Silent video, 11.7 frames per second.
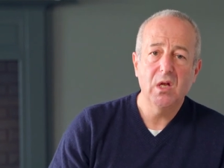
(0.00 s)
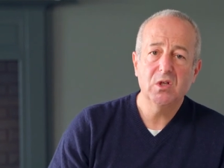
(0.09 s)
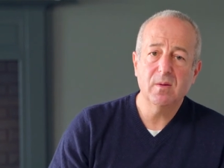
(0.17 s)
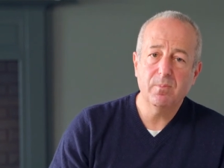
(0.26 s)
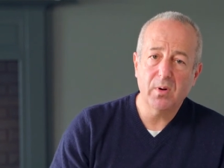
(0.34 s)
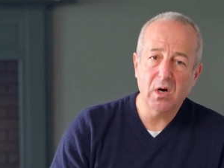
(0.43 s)

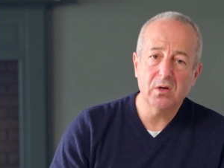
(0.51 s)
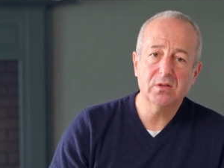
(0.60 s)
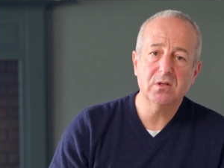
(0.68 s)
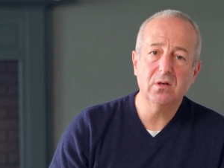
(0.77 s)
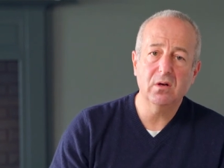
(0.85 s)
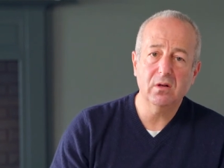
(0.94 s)
to
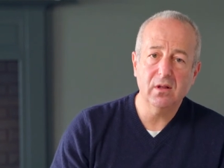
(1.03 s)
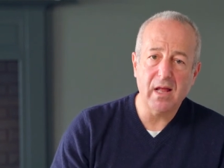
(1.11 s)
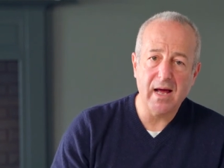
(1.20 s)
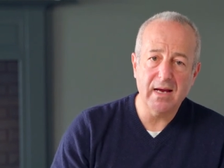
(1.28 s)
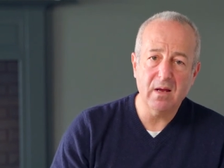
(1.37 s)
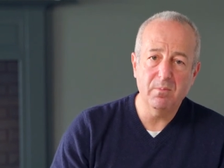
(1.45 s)
personal
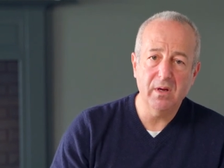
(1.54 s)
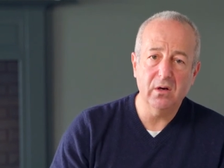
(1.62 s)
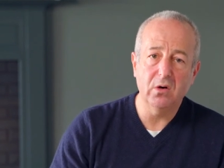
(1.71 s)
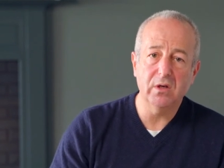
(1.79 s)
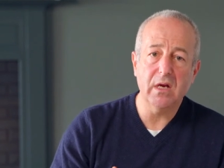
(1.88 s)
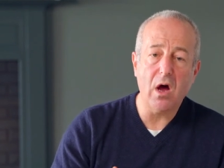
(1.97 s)

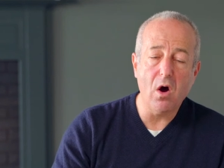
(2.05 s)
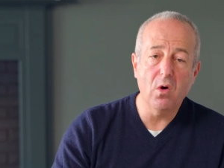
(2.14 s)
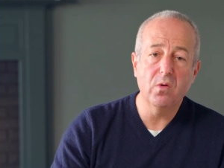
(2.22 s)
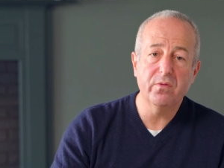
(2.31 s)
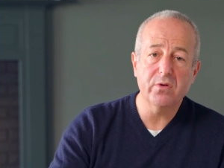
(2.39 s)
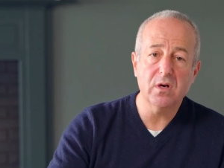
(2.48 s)
liability
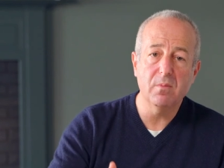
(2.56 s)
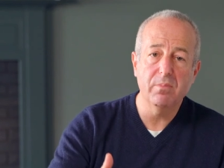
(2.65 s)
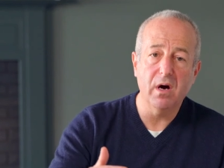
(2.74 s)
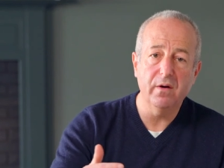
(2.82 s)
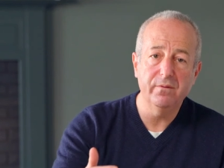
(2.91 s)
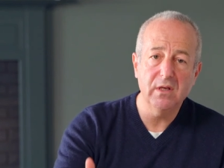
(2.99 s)
over and
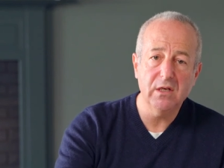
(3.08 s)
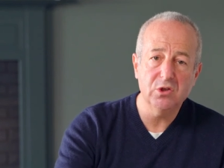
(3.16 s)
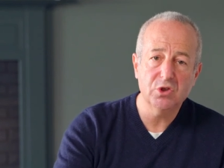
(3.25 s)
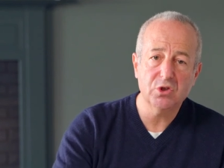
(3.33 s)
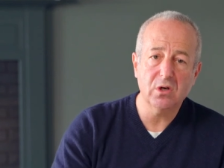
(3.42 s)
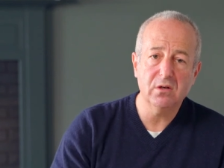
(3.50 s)
above the
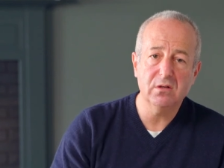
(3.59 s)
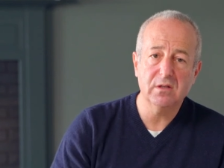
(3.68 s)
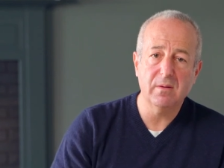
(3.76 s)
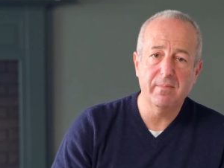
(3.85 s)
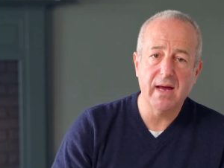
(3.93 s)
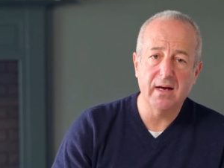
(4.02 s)
insurance
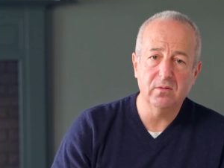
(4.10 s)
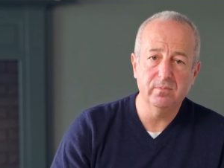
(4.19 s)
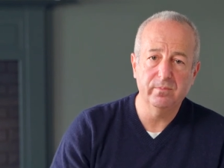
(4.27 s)
amount.